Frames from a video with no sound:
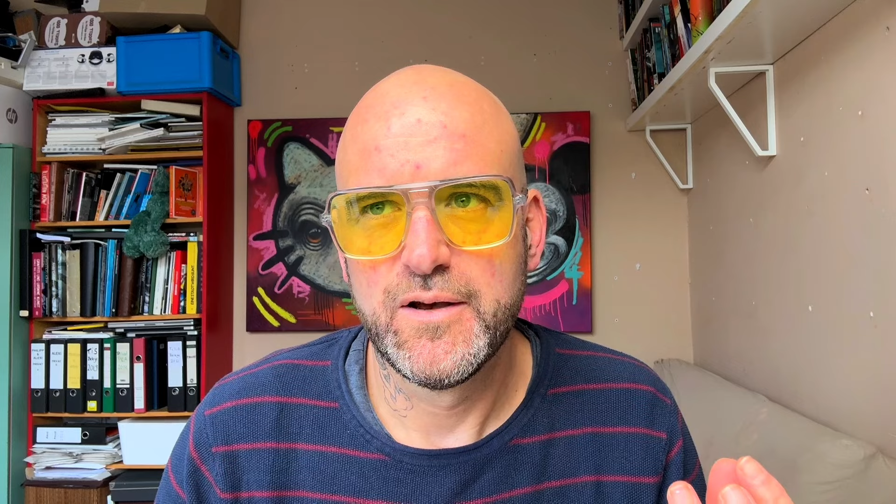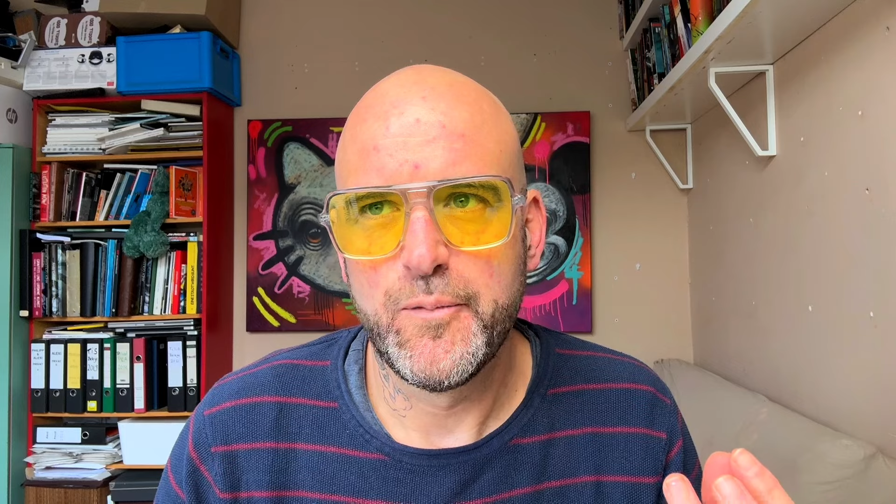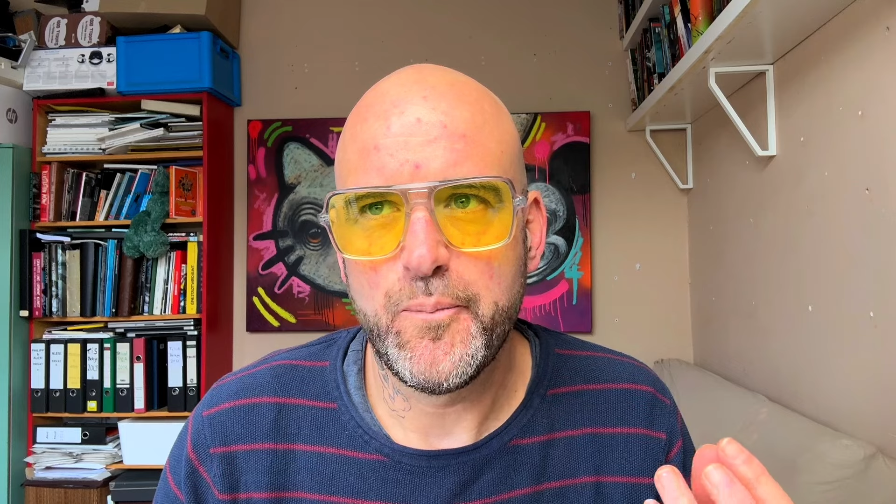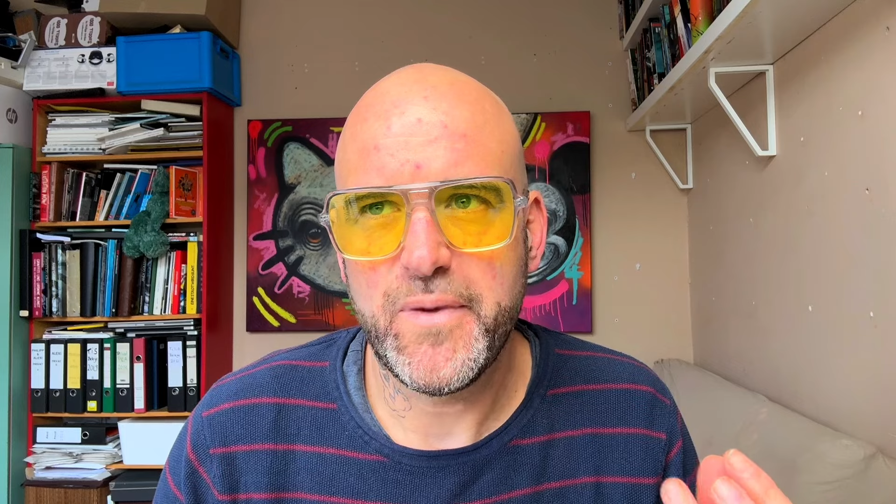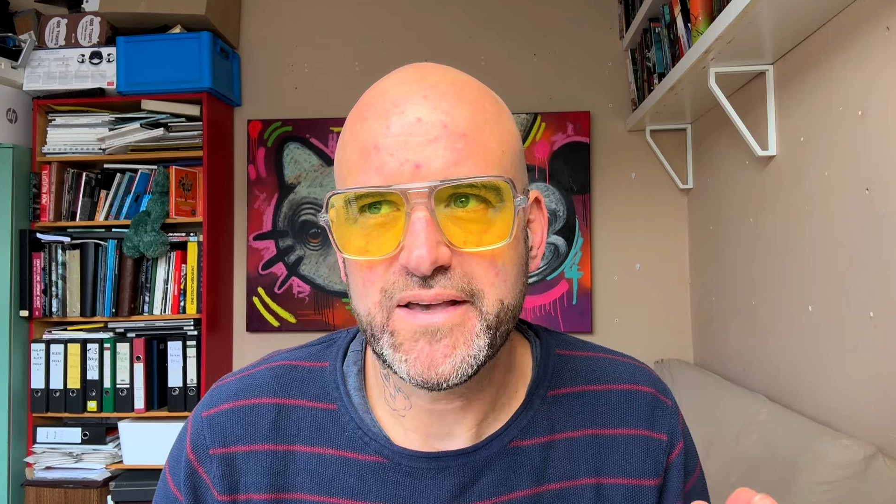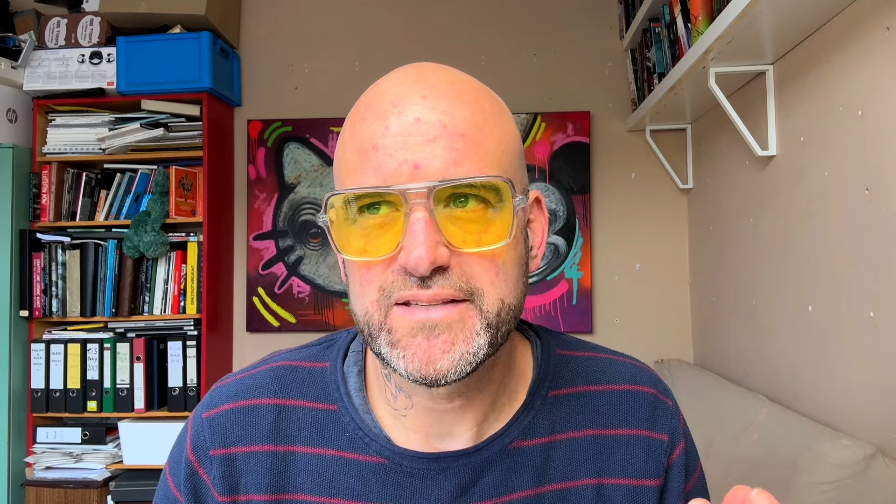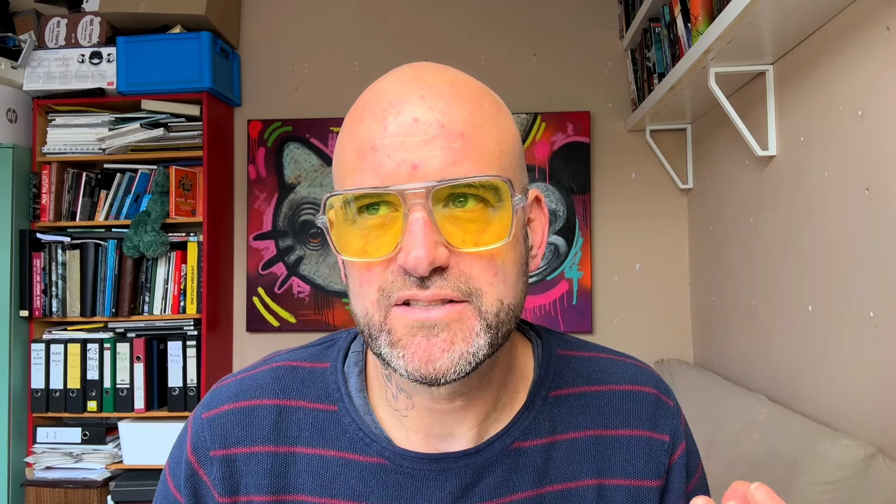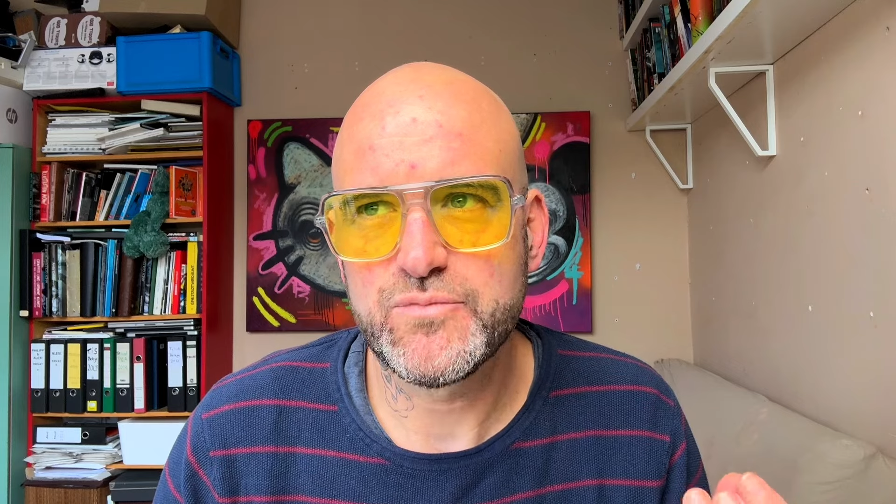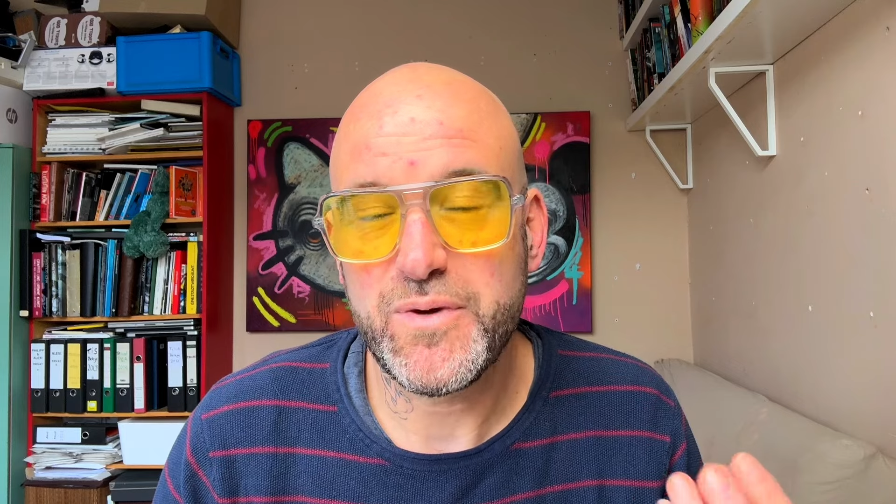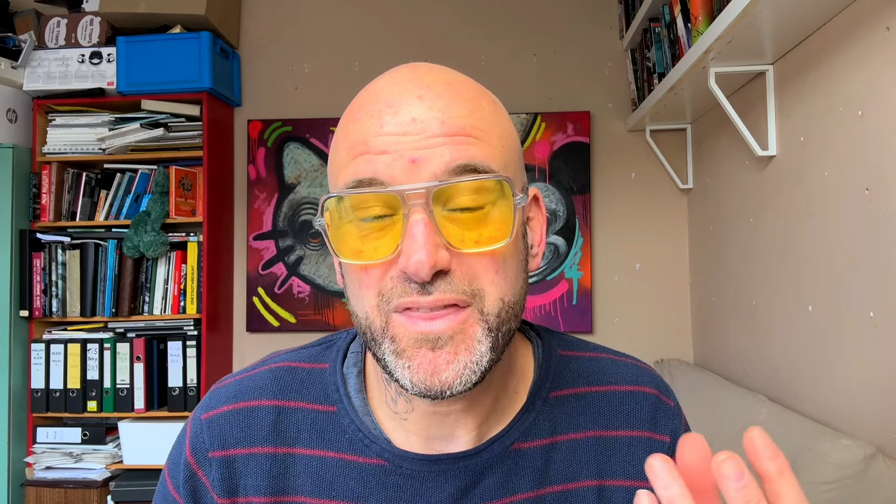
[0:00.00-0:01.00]

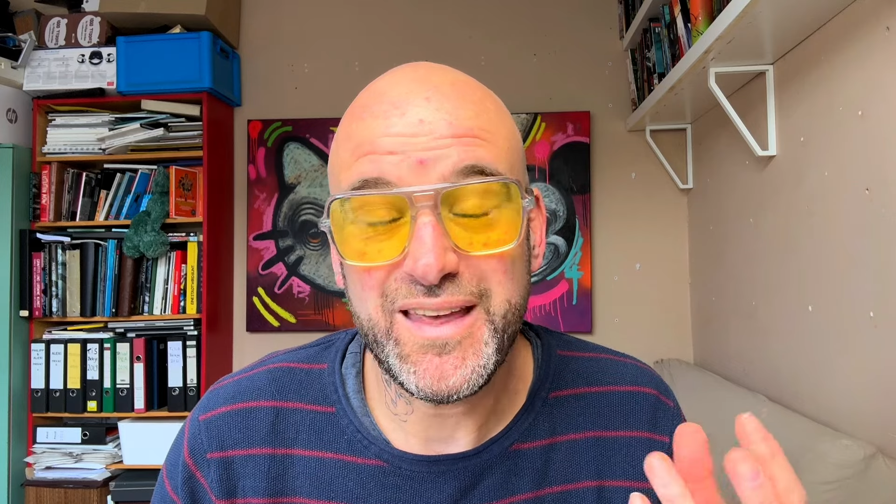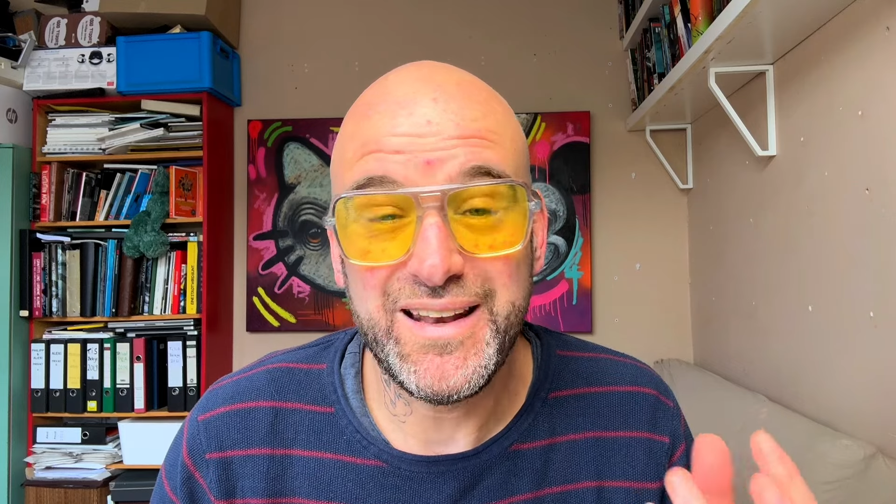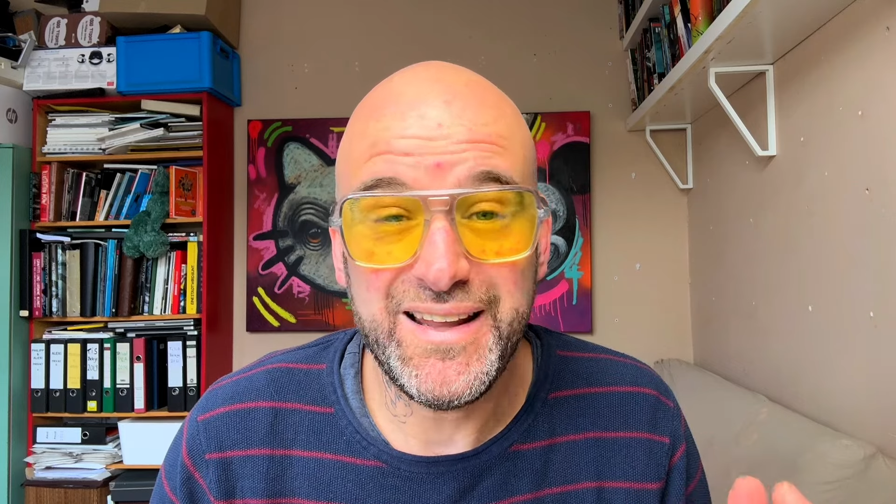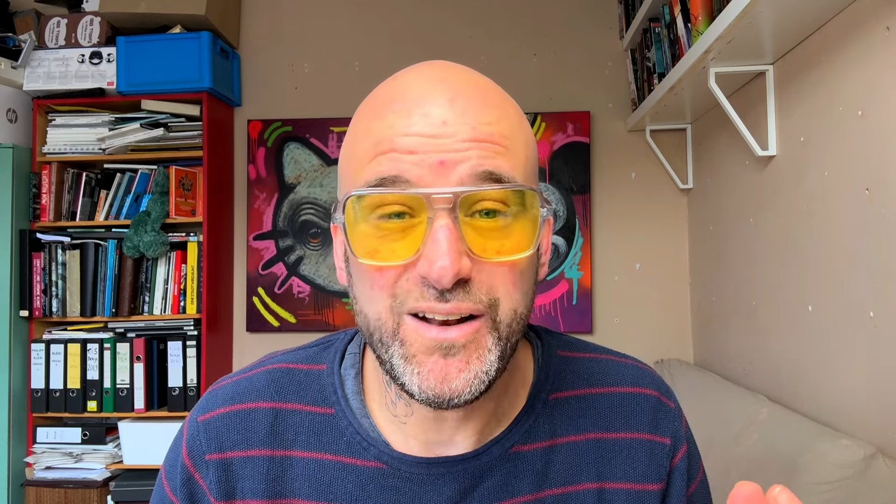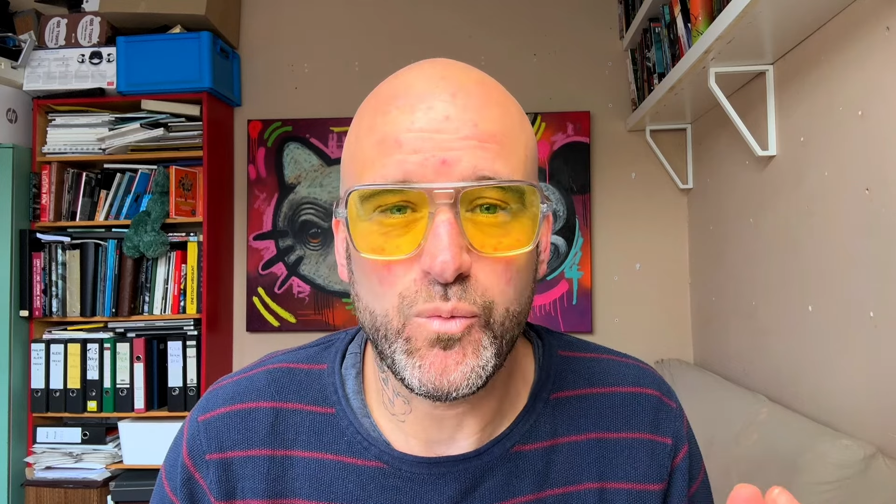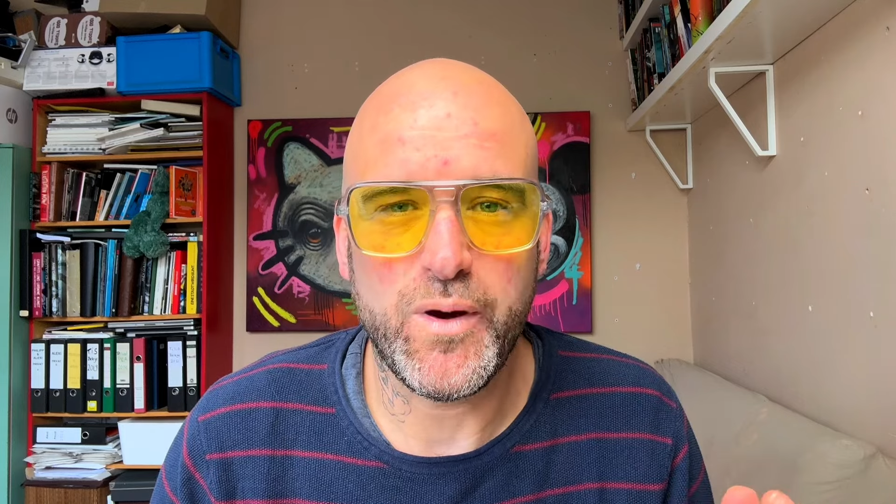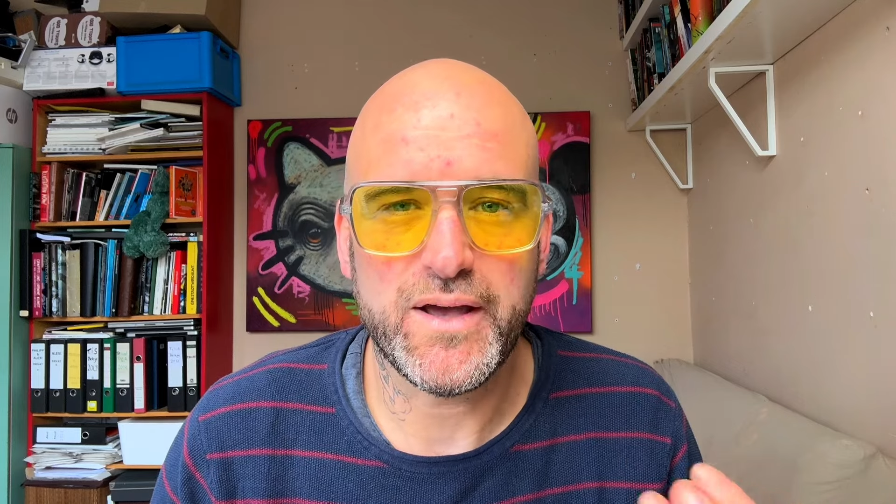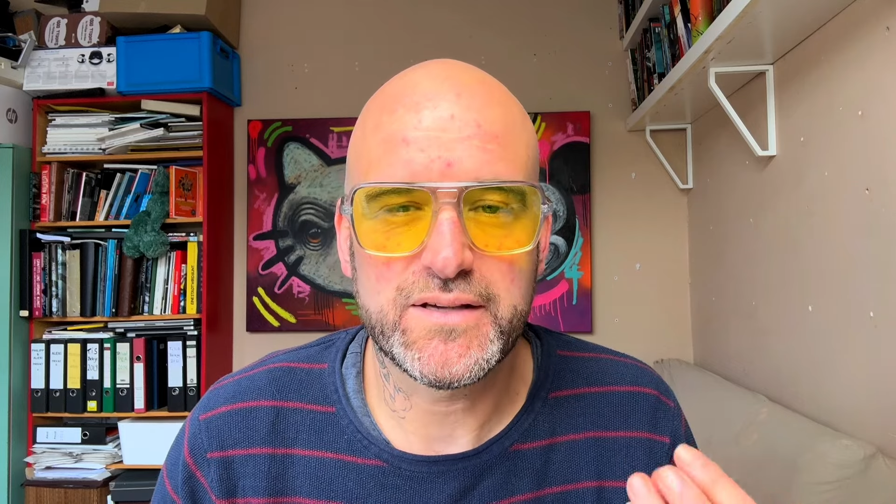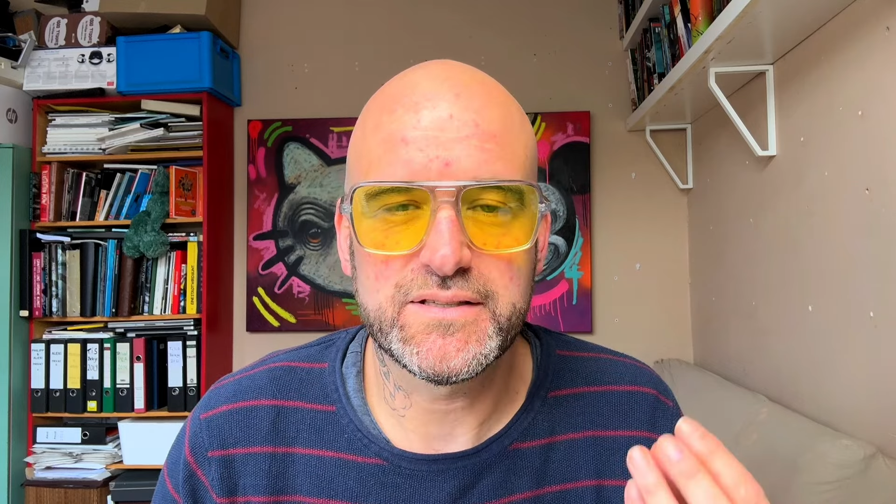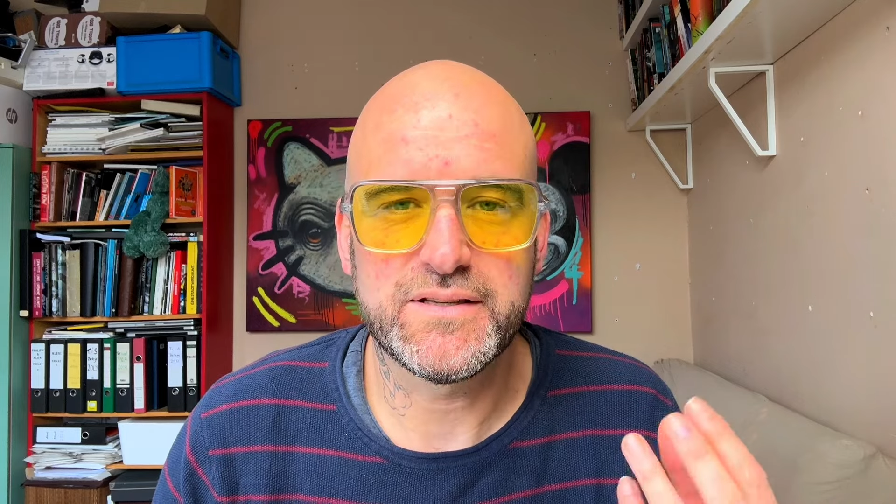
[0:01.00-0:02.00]
mixed with a little
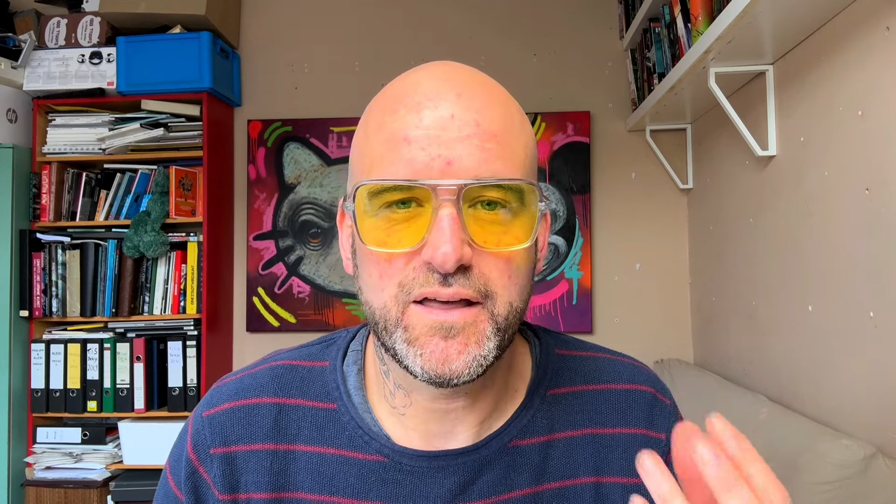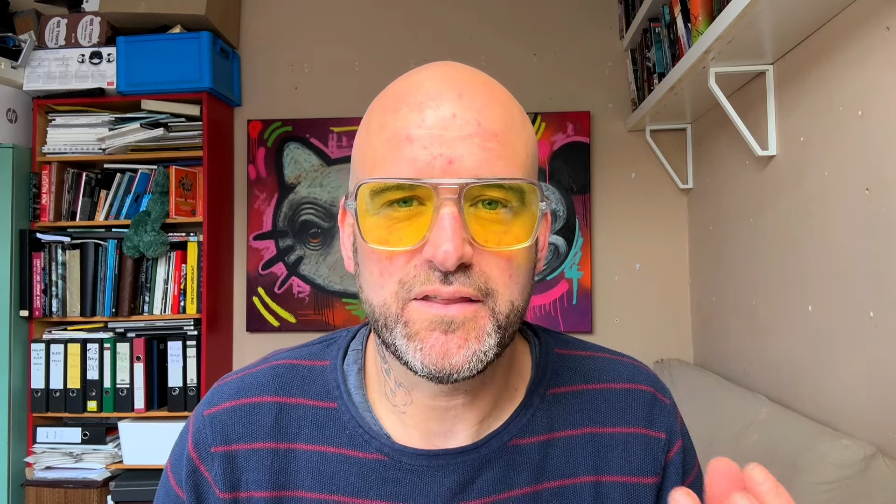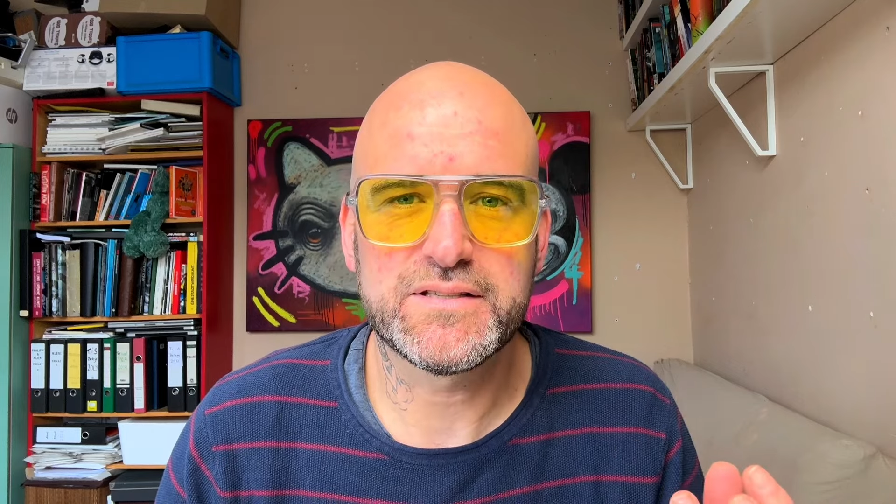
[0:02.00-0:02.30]
wax and other